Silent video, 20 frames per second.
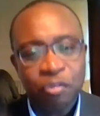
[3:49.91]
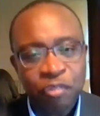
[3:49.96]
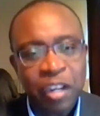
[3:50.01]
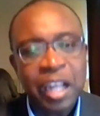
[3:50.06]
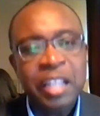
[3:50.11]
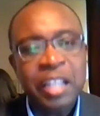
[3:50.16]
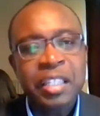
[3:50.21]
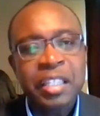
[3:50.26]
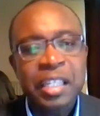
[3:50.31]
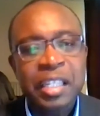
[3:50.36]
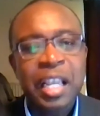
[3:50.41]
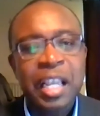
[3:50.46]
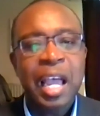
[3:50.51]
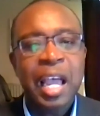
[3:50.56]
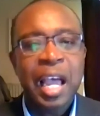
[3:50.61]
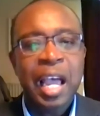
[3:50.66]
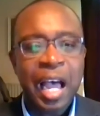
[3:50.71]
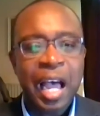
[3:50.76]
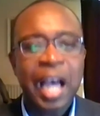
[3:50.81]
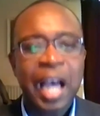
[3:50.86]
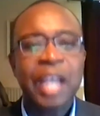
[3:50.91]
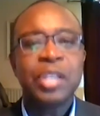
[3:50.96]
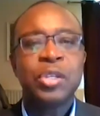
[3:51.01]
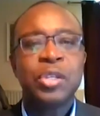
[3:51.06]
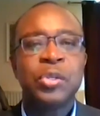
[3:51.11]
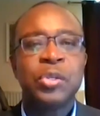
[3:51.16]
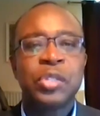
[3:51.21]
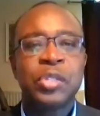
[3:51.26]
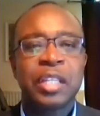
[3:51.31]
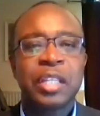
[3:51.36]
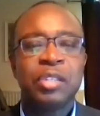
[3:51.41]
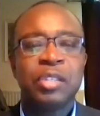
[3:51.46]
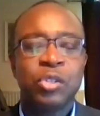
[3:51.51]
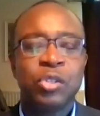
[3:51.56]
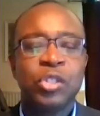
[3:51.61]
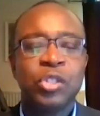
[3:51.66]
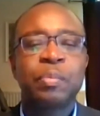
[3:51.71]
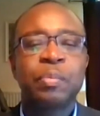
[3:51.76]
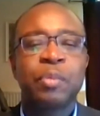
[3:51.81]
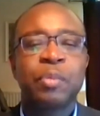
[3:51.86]
funds are
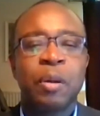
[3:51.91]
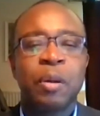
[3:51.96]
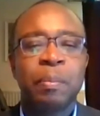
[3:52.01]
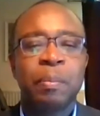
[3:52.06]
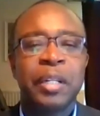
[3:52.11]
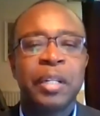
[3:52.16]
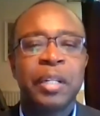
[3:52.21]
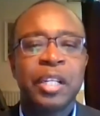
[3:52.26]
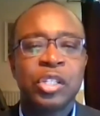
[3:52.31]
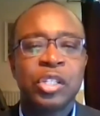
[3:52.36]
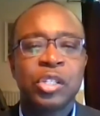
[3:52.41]
used properly.